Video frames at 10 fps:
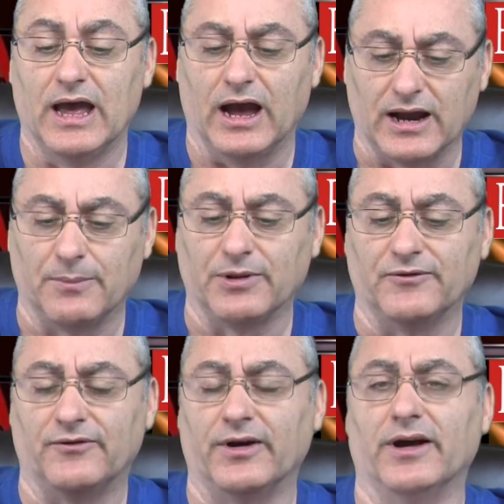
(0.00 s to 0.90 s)
a couple
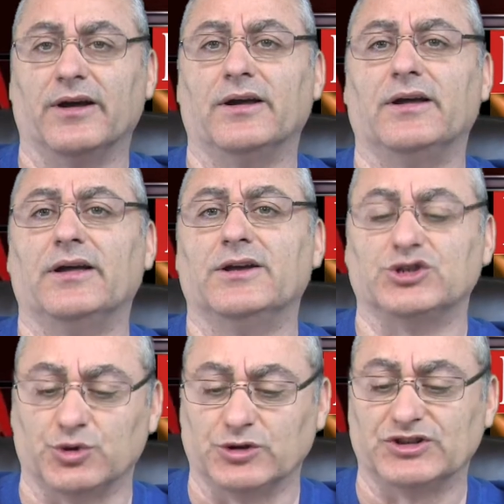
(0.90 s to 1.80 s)
of
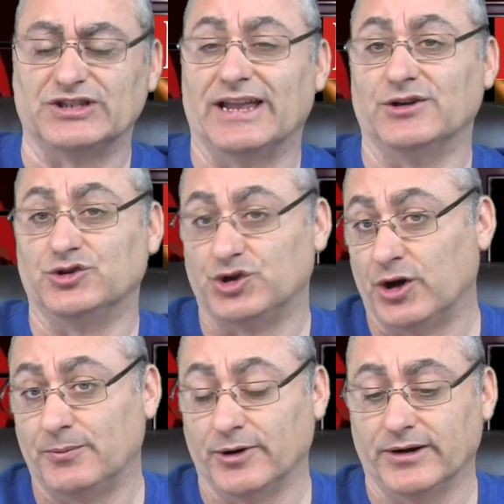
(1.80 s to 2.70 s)
sources that
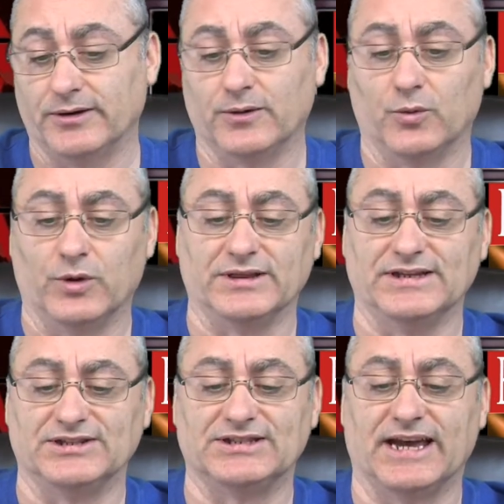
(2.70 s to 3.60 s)
interpret what
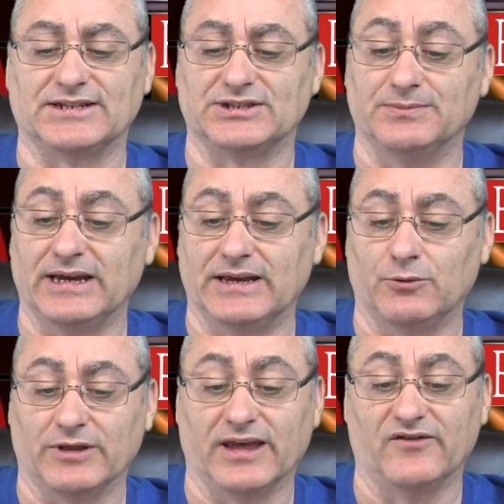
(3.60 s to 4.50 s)
these texts mean,
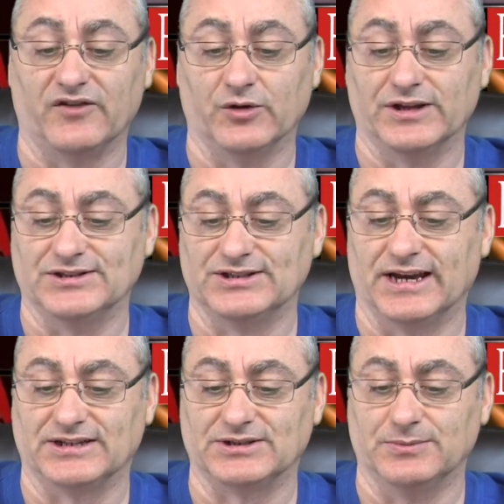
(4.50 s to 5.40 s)
what they feel these
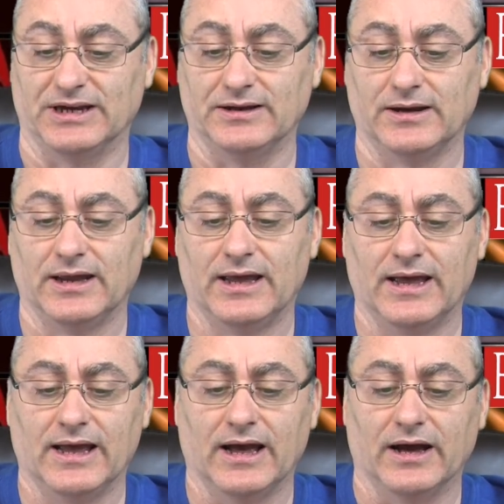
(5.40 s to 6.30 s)
texts mean.
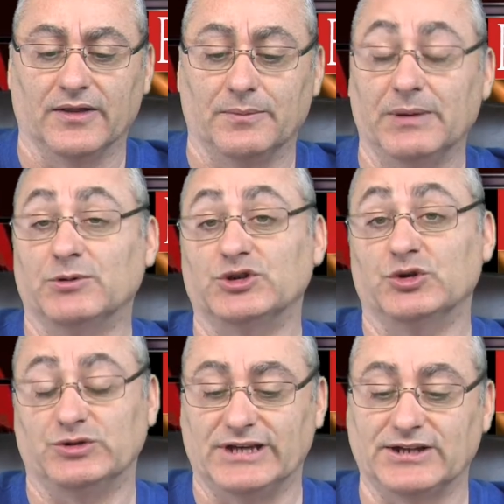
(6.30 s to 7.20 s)
The People's New
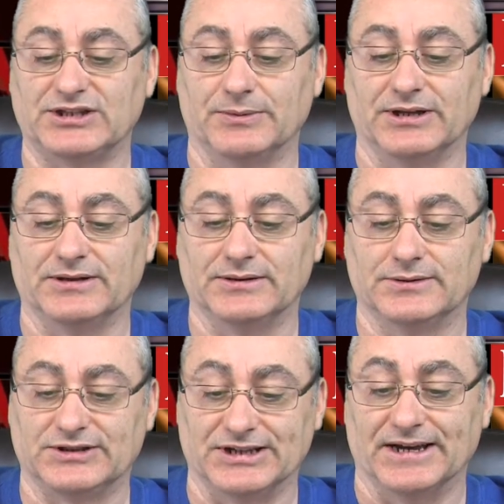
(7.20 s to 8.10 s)
Testament
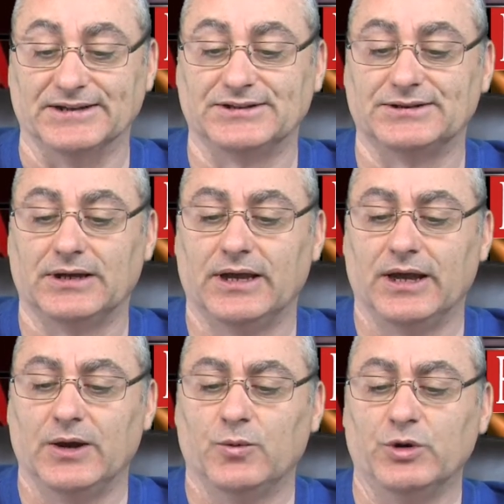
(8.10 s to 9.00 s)
says,
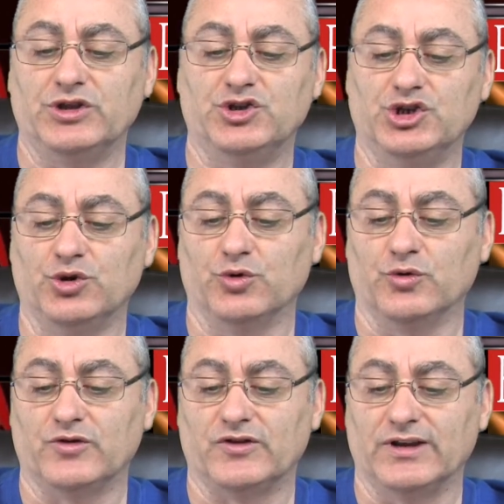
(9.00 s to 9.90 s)
with
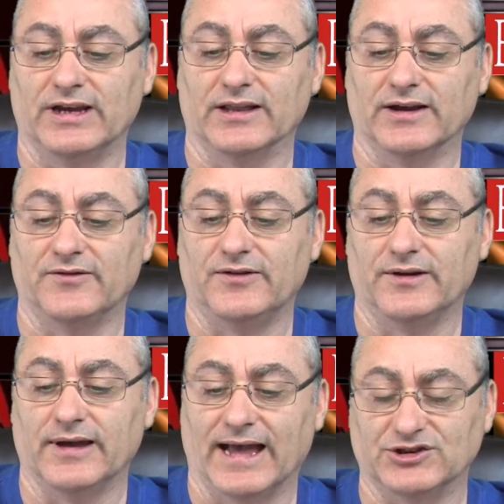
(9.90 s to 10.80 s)
Jews, he lived
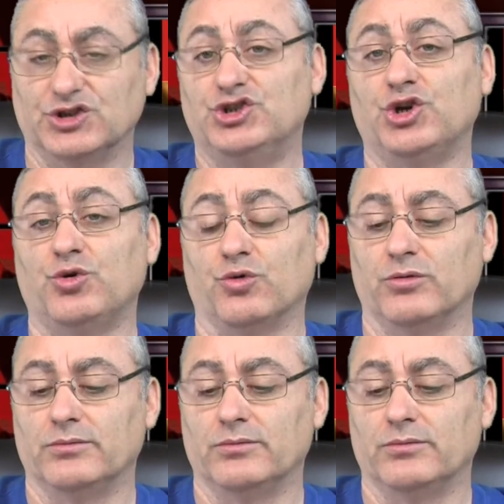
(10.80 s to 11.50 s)
as a Jew.